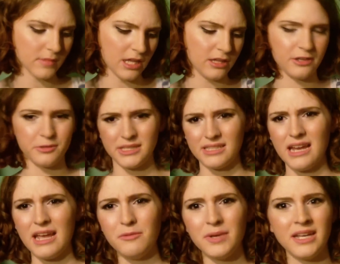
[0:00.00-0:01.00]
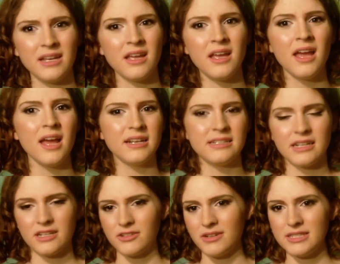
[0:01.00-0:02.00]
in the newest Nightwing,
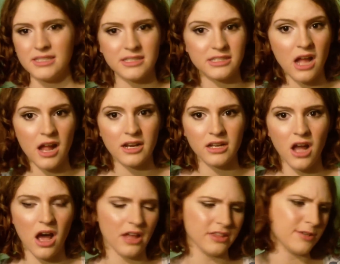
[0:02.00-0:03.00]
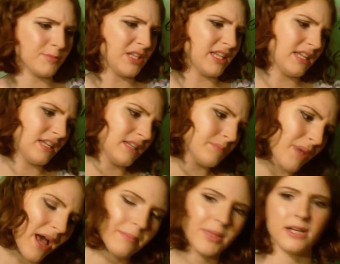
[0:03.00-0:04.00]
Dick Grayson's not in Gotham, and then in the
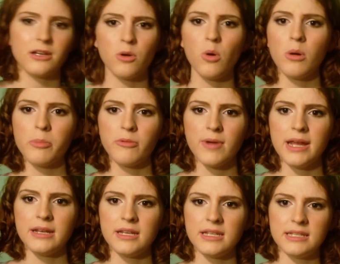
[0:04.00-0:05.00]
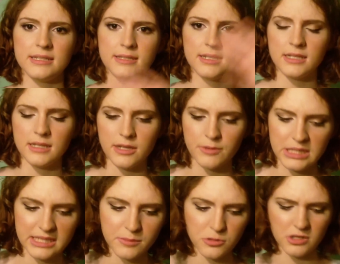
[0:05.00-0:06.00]
Batman Incorporated, he's standing there with
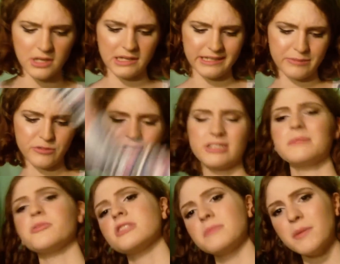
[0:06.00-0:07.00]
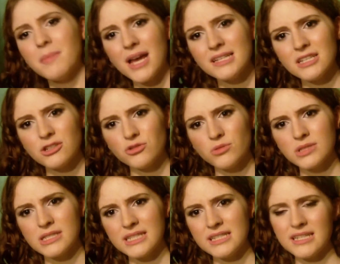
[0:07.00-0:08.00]
Tim Drake, and Tim Drake's supposed to be mind-controlled
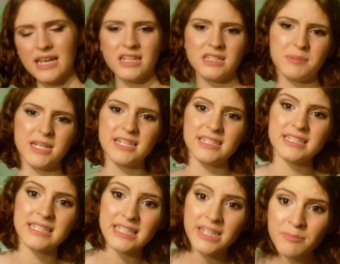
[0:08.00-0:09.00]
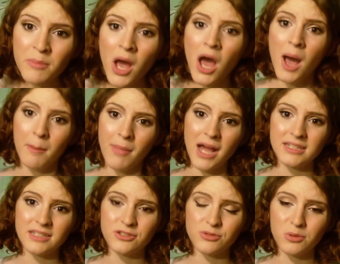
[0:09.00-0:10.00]
in Teen Titans, but he didn't seem
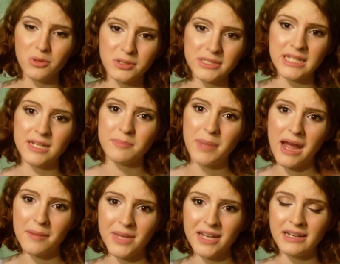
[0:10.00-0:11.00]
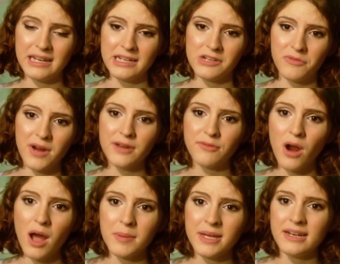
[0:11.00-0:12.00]
mind-controlled in Batman and Red
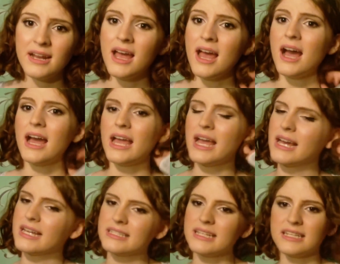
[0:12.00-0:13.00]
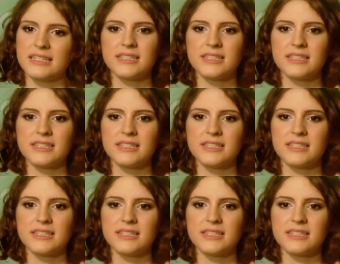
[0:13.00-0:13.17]
Robin, and